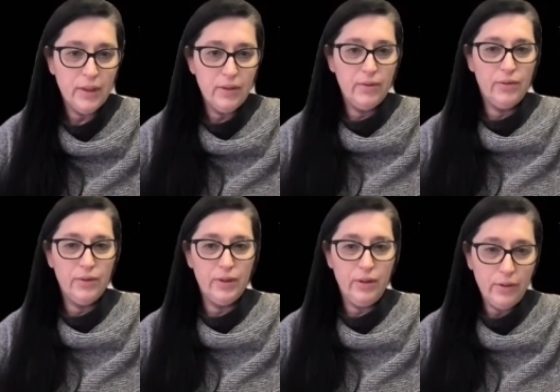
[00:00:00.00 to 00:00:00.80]
on
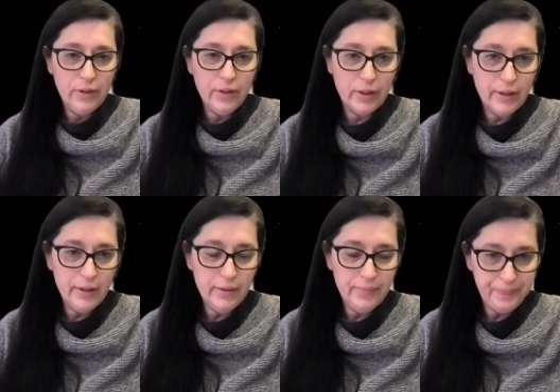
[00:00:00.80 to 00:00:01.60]
the long
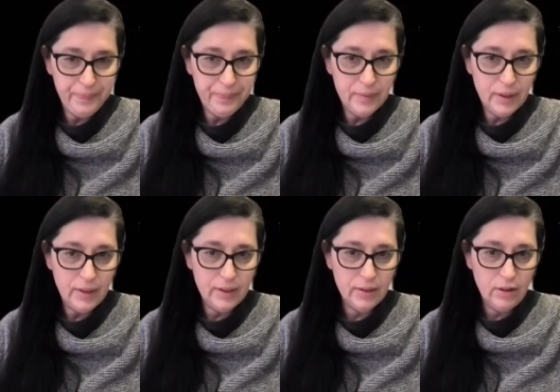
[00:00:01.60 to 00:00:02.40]
run,
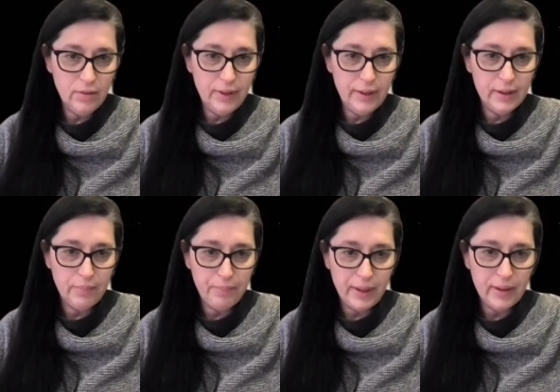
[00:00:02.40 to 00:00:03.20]
it's always
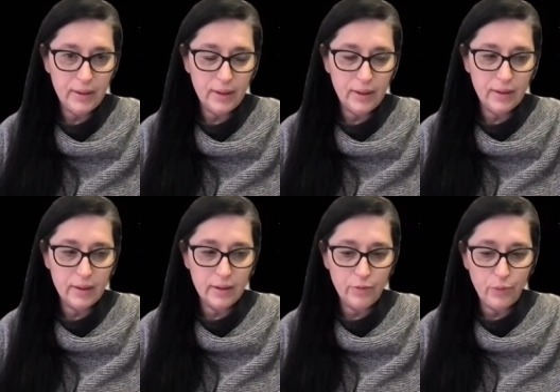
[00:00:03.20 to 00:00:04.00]
depending
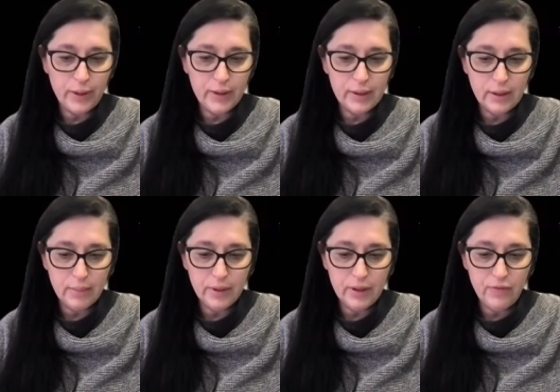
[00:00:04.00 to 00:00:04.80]
when
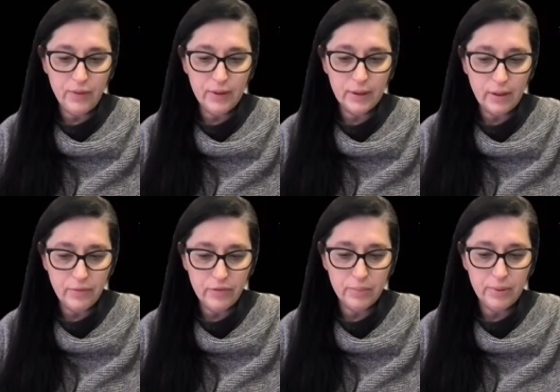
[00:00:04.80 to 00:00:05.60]
somebody feels
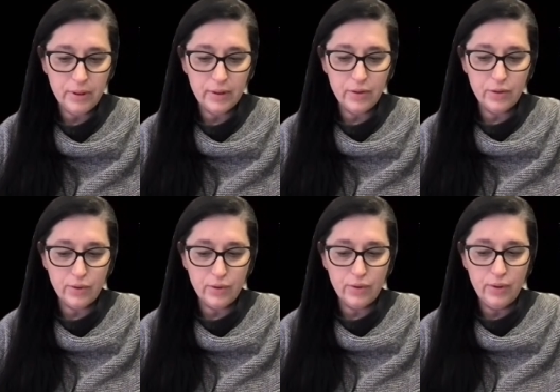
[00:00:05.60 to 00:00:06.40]
comfortable
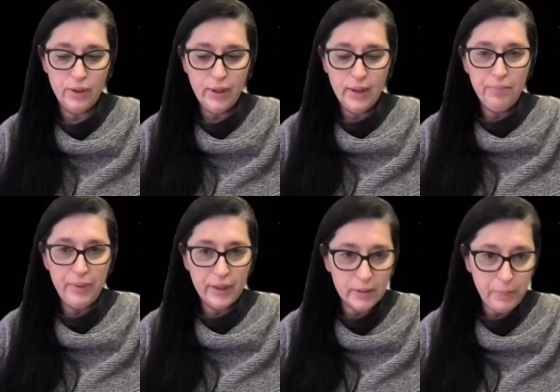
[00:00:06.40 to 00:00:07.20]
to be
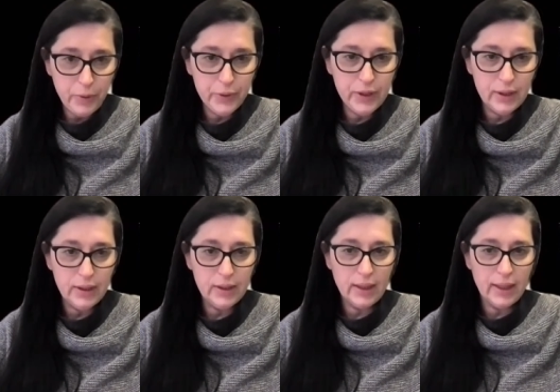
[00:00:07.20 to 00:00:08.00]
exposed in
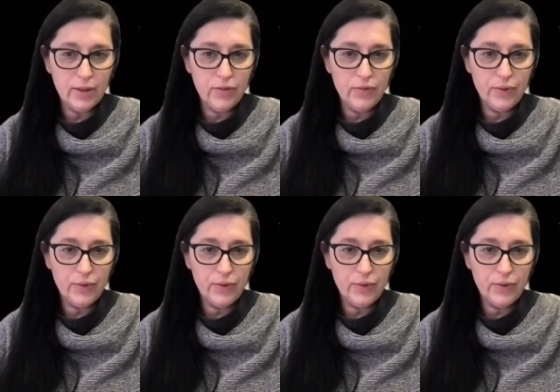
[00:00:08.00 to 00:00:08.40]
this kind of